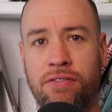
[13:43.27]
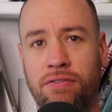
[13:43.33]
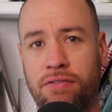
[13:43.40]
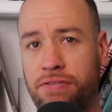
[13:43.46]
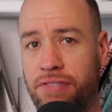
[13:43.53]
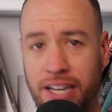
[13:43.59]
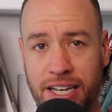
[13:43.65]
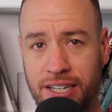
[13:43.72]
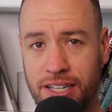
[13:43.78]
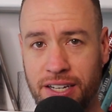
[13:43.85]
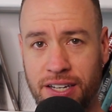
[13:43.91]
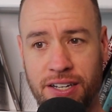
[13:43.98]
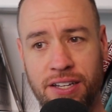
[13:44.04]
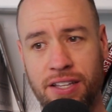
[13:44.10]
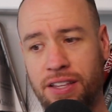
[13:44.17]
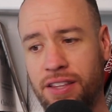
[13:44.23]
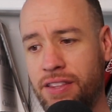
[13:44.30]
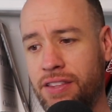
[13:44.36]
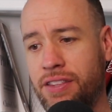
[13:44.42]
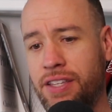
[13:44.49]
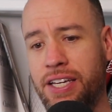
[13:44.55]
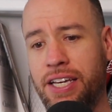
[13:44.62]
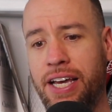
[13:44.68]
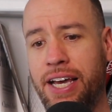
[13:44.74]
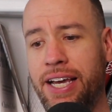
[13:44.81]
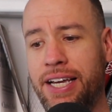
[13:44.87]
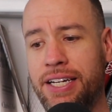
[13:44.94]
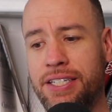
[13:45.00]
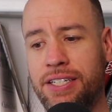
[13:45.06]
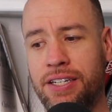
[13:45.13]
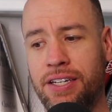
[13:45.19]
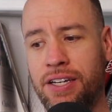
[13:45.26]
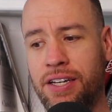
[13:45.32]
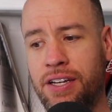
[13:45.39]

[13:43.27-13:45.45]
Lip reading: Fake. They hate